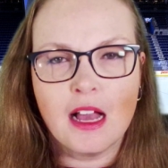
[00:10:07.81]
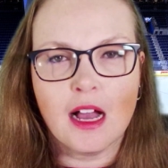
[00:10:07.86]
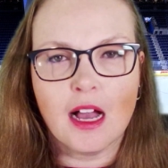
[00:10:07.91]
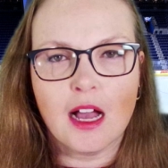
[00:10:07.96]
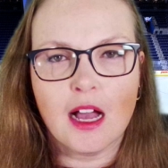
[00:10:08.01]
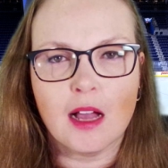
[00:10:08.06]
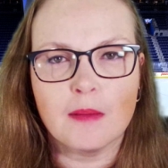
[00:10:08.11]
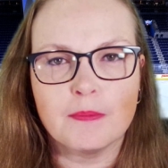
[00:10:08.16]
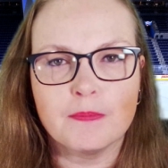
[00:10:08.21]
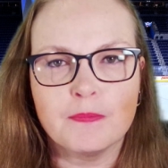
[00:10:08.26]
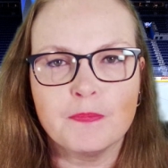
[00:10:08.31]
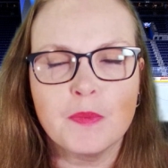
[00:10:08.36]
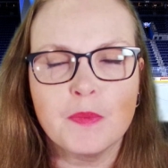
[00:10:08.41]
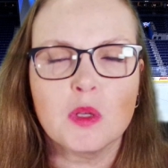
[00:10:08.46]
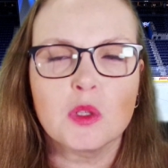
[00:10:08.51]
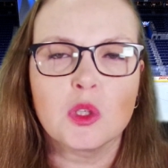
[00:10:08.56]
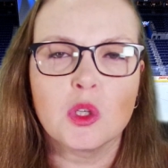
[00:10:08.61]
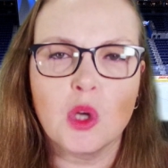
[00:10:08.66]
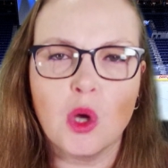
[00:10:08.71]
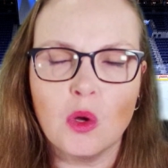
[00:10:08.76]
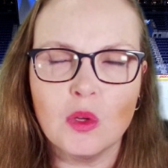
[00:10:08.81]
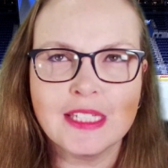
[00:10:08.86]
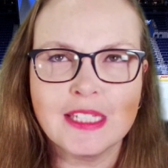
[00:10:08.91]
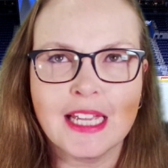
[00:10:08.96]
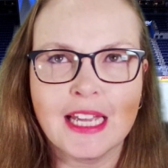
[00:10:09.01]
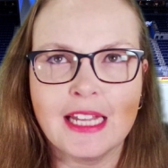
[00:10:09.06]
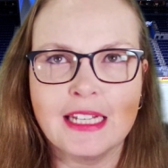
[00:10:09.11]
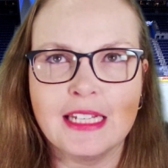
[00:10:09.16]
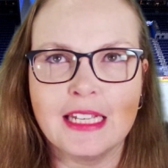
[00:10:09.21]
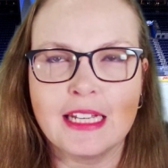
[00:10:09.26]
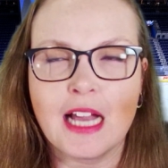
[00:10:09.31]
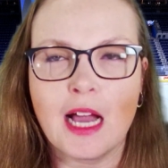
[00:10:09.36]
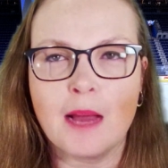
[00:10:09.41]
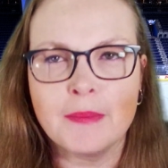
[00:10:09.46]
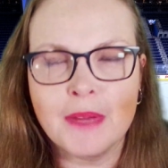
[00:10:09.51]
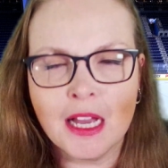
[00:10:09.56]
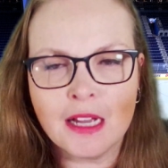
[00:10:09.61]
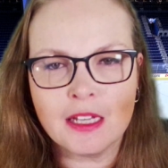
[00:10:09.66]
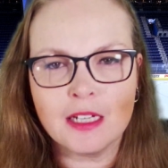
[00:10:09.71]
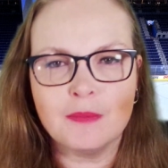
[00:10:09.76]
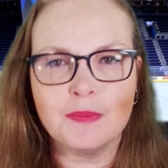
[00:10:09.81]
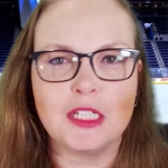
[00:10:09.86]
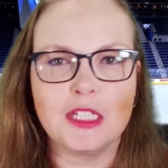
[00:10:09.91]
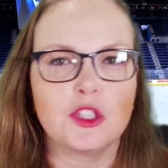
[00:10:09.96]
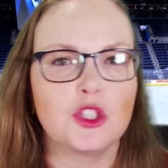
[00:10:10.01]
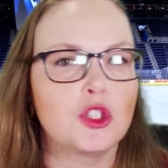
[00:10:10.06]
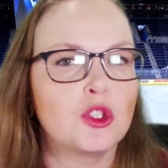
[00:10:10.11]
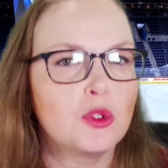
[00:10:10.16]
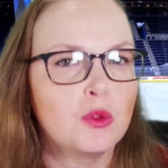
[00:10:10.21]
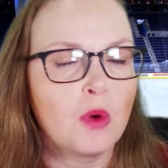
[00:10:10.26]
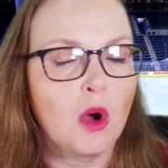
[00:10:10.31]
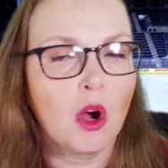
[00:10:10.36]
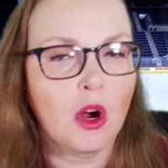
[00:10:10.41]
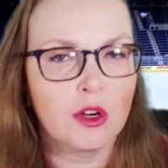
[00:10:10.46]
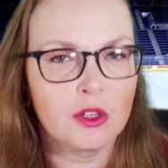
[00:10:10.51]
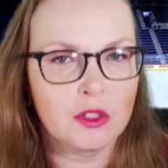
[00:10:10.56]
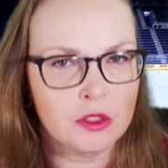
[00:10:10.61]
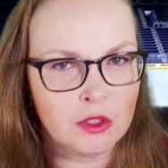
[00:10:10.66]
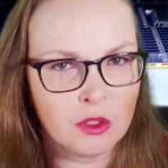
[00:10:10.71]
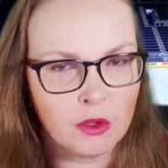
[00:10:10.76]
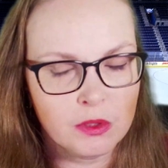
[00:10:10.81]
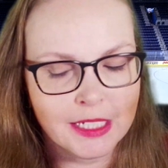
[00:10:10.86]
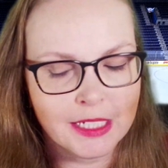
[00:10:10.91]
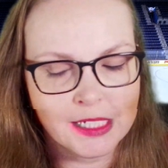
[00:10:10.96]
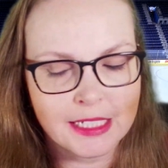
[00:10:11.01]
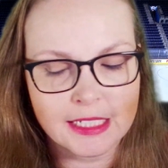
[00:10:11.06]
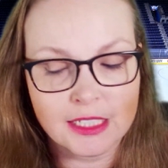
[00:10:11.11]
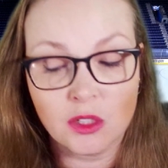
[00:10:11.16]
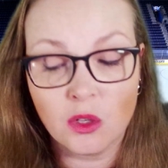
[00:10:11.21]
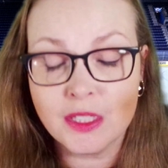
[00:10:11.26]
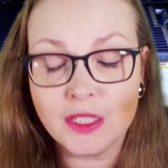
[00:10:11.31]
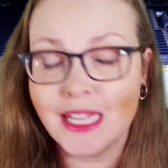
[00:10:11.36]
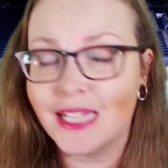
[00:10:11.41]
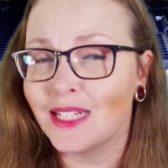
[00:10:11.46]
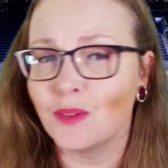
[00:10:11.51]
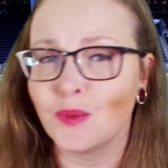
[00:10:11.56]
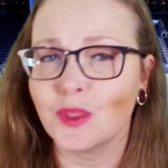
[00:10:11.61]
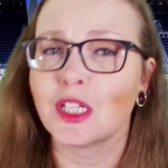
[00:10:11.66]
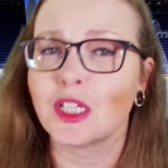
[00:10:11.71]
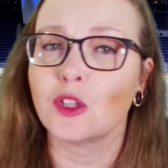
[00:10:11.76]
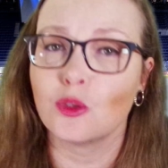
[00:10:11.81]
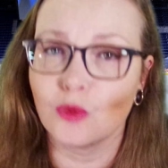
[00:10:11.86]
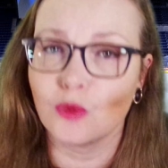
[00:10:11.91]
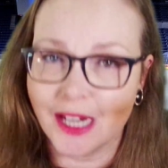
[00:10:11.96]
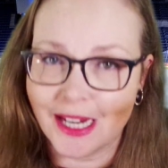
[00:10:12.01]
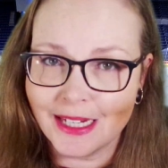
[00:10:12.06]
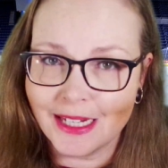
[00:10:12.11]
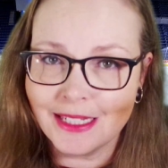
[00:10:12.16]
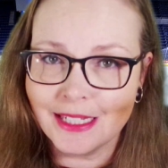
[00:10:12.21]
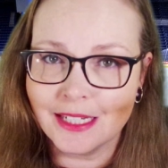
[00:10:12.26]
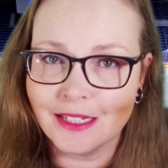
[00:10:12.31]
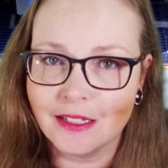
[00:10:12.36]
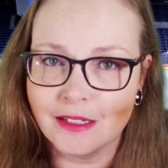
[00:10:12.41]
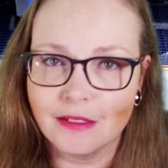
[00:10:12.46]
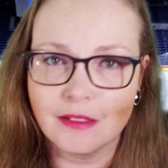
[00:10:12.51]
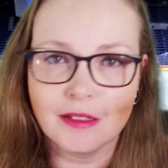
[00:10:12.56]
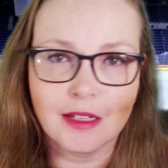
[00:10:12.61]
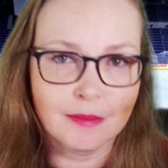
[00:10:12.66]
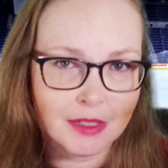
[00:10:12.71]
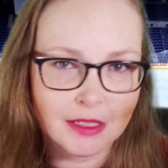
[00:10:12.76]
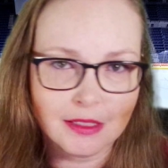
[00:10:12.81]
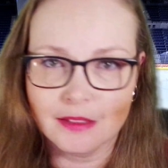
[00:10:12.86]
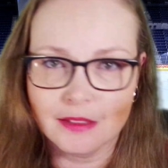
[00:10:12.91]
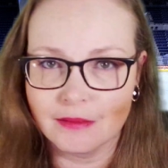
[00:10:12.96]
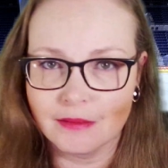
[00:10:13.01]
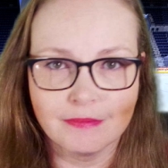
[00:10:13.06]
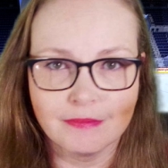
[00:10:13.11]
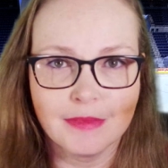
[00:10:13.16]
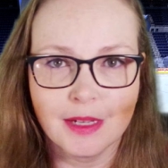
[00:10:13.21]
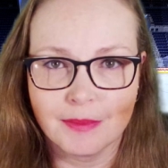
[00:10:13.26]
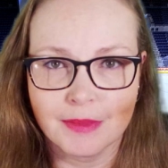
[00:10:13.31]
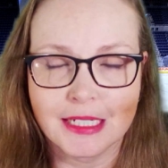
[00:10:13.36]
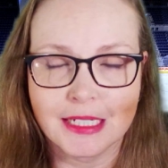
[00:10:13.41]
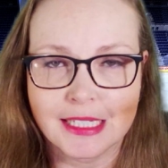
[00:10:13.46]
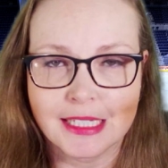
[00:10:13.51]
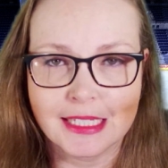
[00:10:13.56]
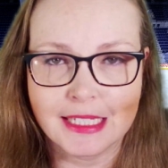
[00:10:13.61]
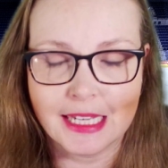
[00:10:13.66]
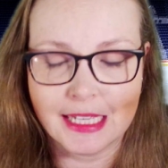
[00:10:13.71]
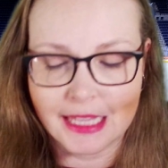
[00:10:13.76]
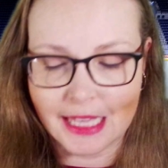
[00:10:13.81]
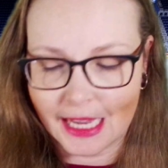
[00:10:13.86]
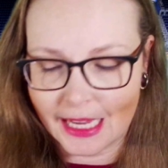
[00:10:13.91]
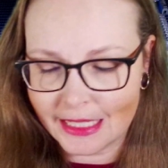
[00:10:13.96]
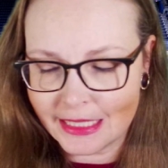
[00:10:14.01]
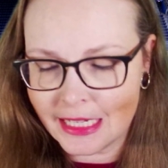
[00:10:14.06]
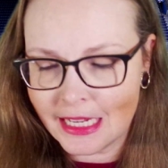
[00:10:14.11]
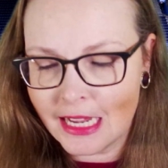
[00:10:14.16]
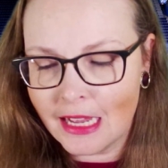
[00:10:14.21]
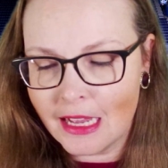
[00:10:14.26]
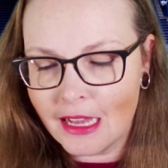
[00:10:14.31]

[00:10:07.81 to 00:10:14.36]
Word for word: Um, goaltending, I'm not going to be too hard on goaltending. Goaltending wasn't great. I'm going to I'm going to say that.